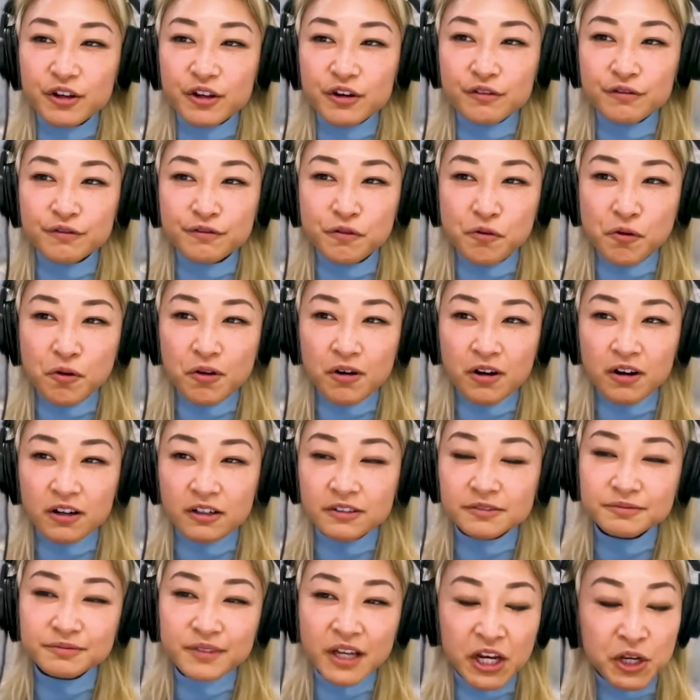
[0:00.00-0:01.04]

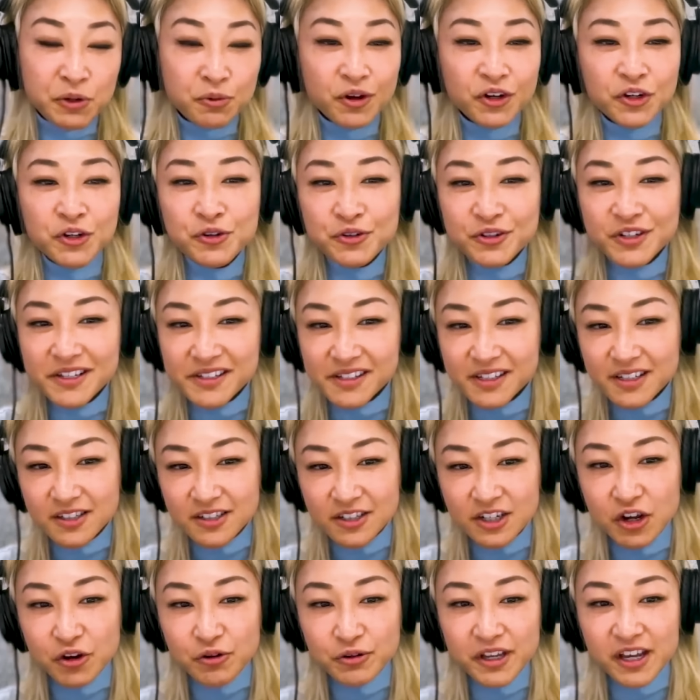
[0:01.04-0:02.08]
For anyone who doesn't
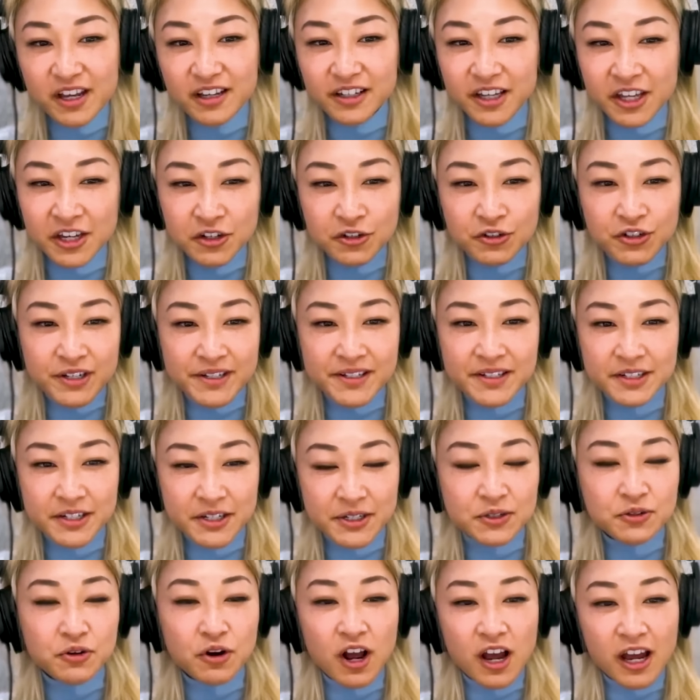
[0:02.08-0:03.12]
know yet, can you just
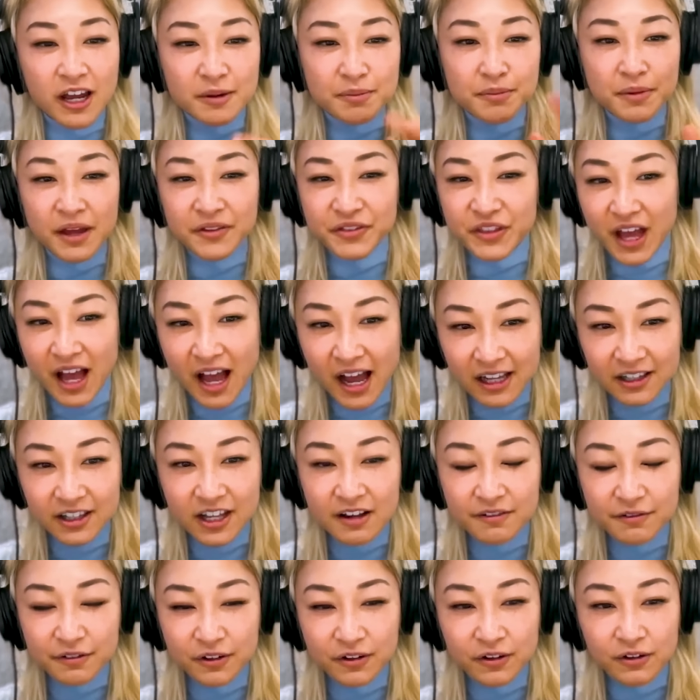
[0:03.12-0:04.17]
describe at the high
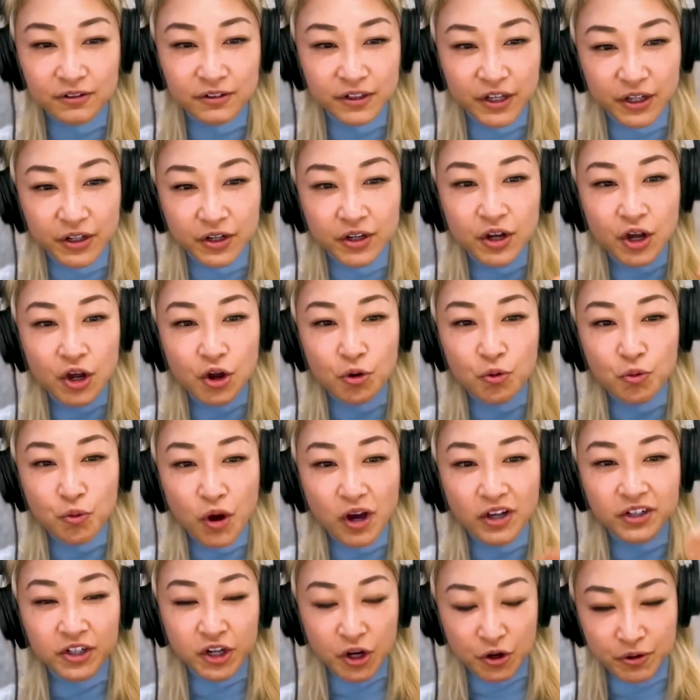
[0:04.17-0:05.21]
level, like
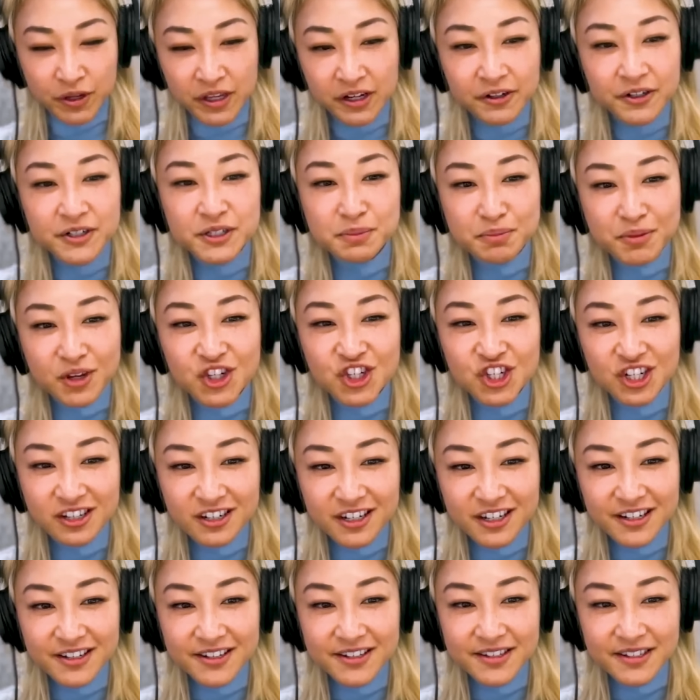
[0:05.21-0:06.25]
what Cohere's
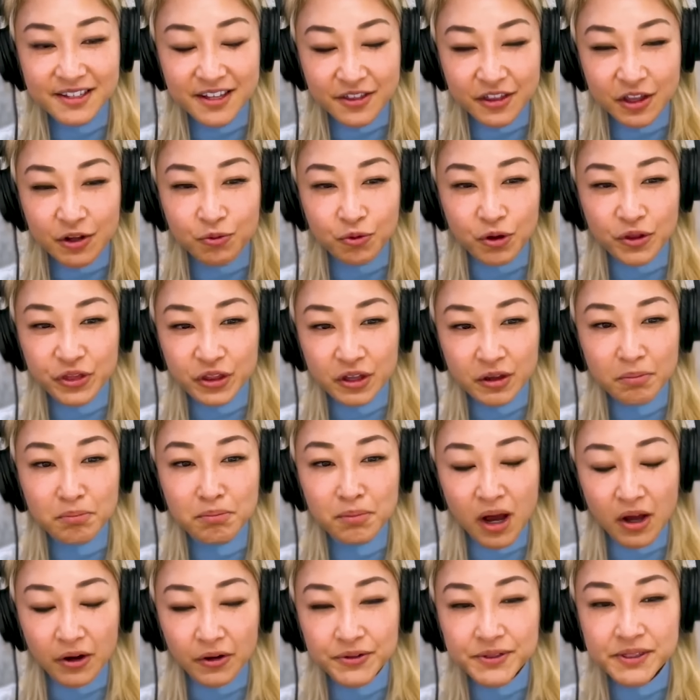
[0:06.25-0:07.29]
mission is and then what the
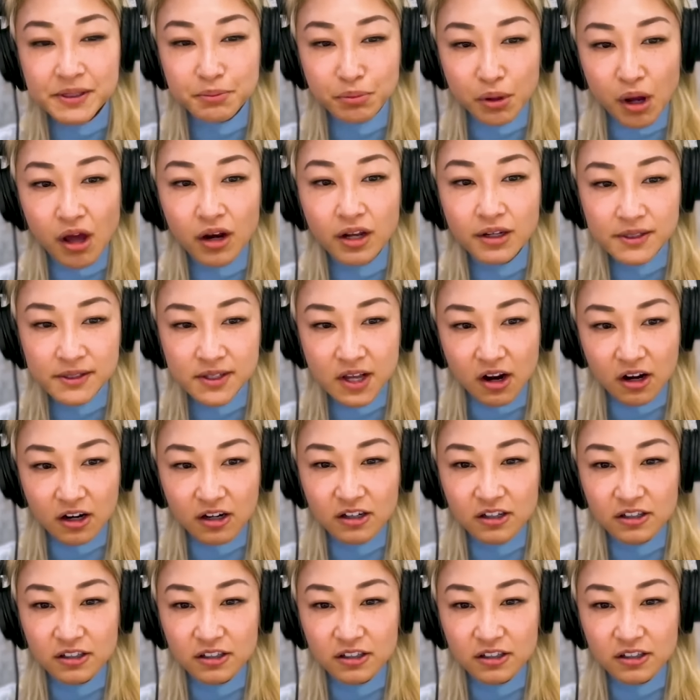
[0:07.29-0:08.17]
models and products are?